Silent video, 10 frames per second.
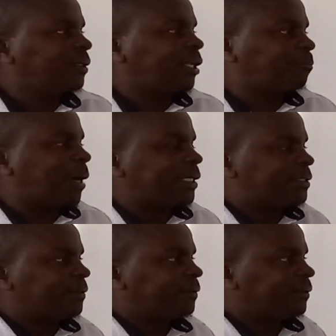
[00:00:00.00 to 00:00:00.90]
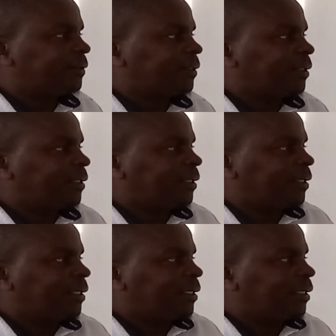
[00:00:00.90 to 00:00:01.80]
that part.
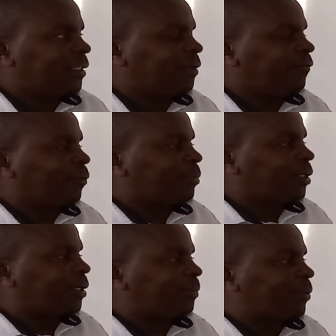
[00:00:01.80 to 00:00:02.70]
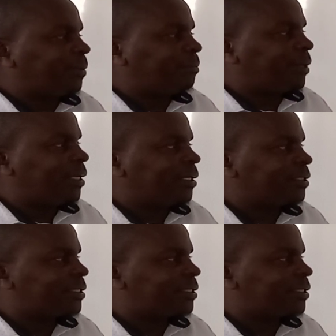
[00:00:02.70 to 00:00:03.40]
And then from the remaining